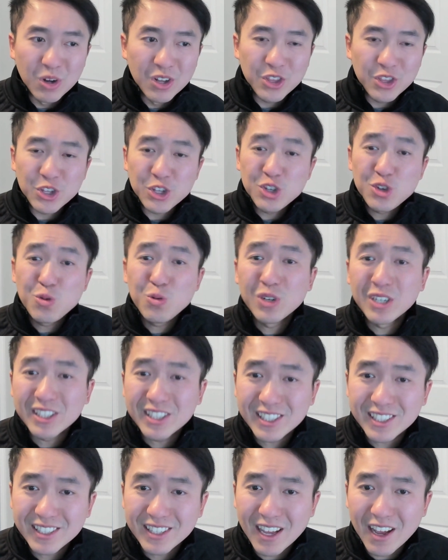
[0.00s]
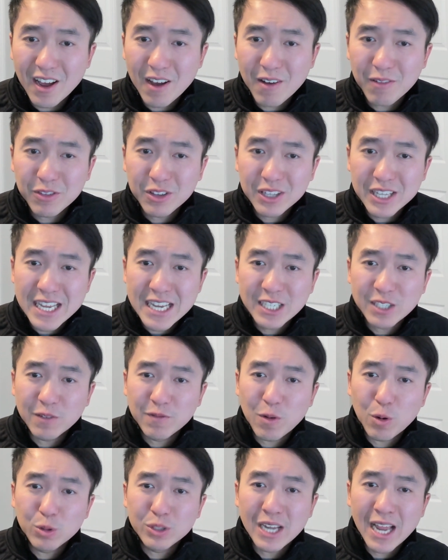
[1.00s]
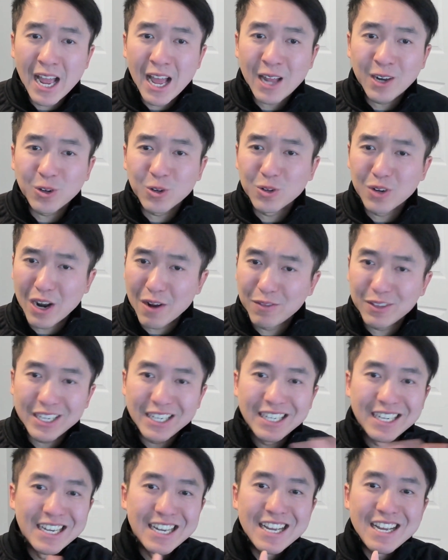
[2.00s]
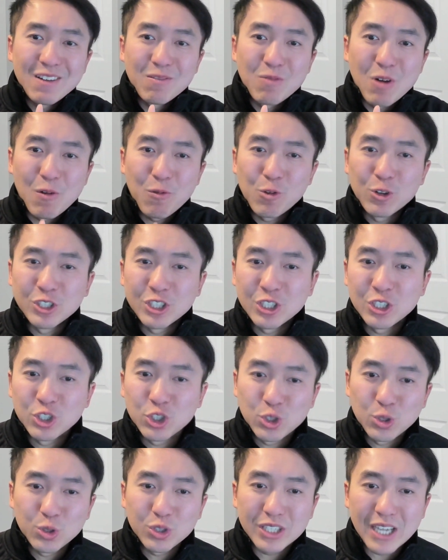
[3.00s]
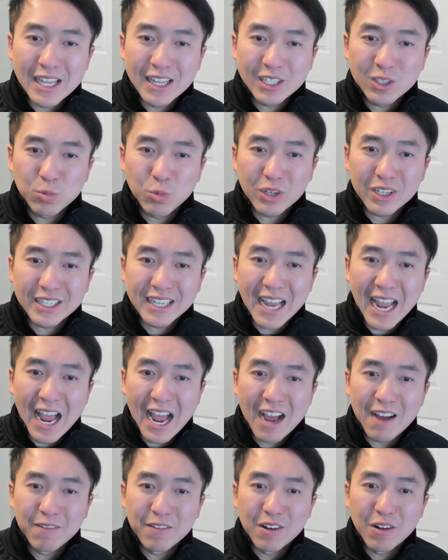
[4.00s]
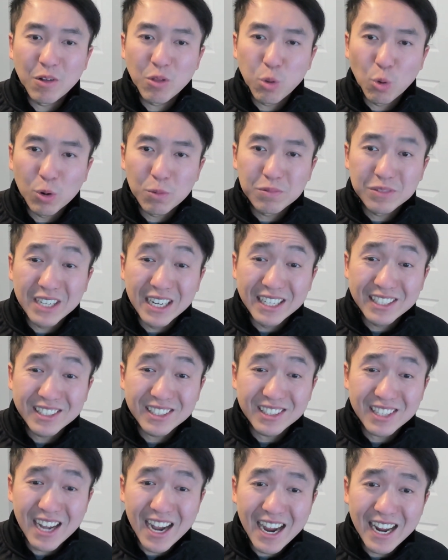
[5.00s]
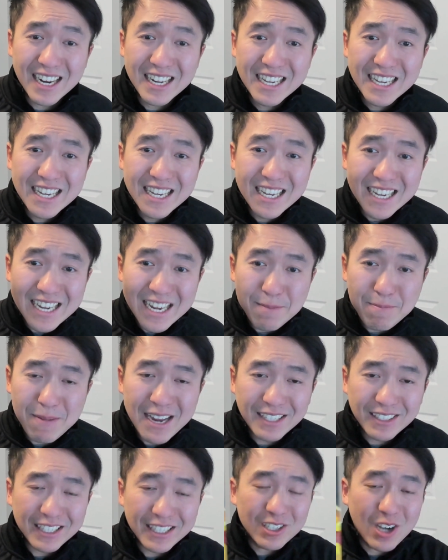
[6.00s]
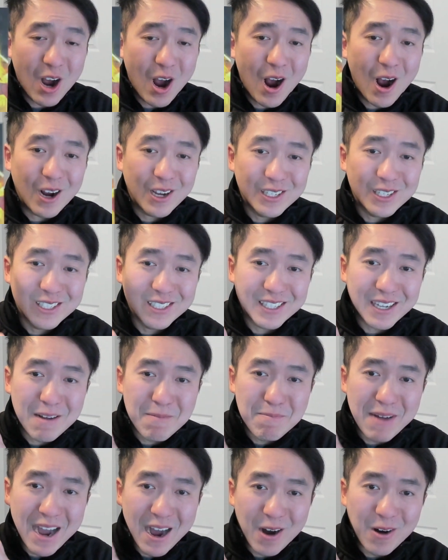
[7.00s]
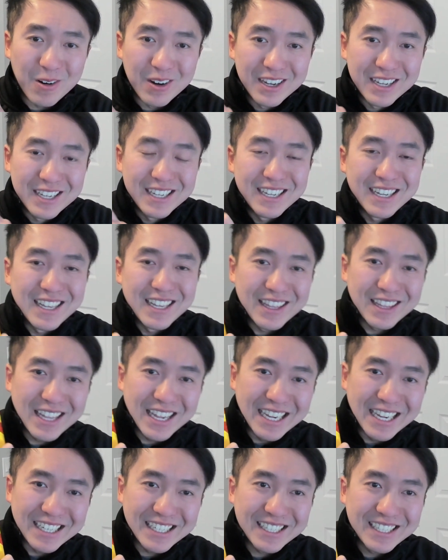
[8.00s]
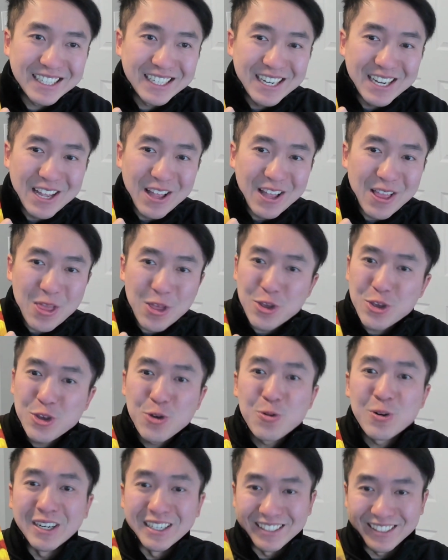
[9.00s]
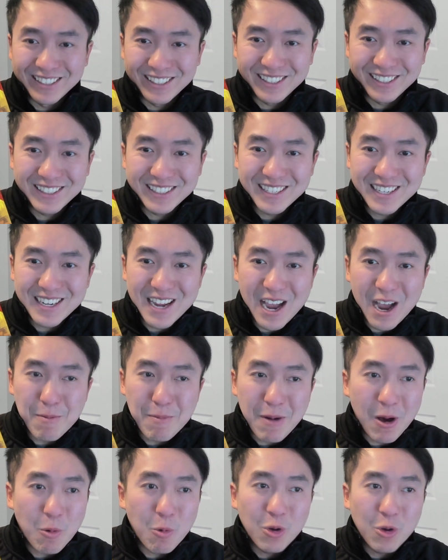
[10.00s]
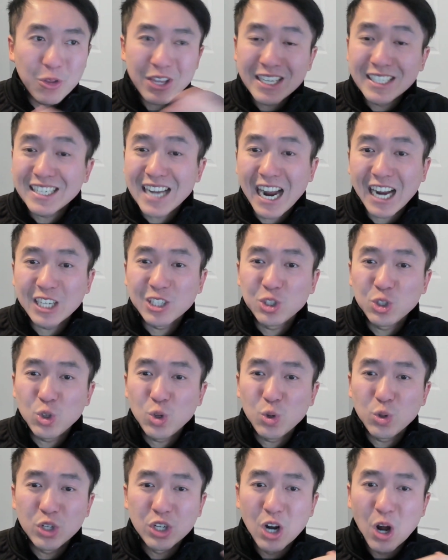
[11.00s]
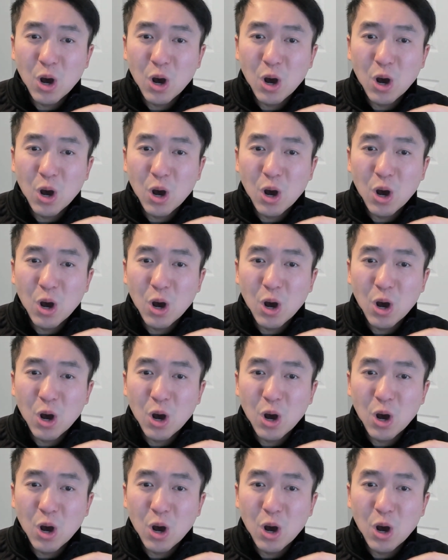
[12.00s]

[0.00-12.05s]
the units of the Leagues of Votann are heavily referenced and introduced. And this is what Gave Thorpe does a lot. He basically talks about the units, about what these guys do.